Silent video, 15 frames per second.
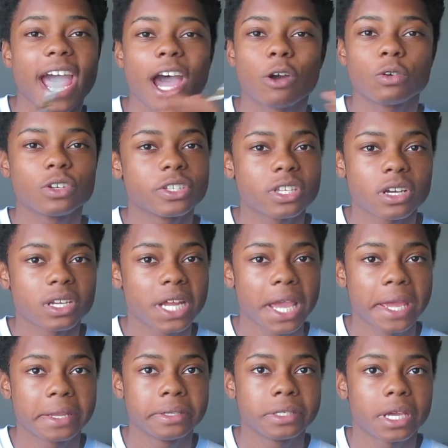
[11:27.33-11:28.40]
hours on
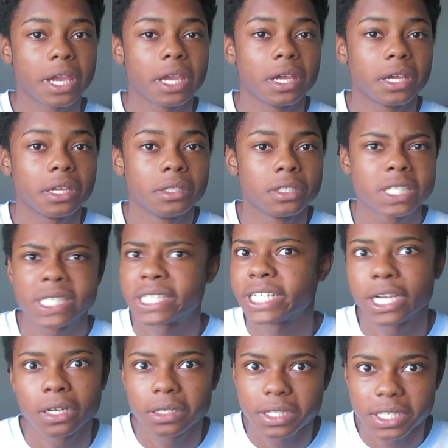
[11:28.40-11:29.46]
end and
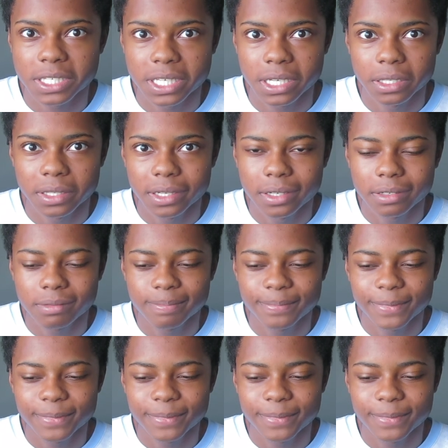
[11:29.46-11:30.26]
stare at the ceiling.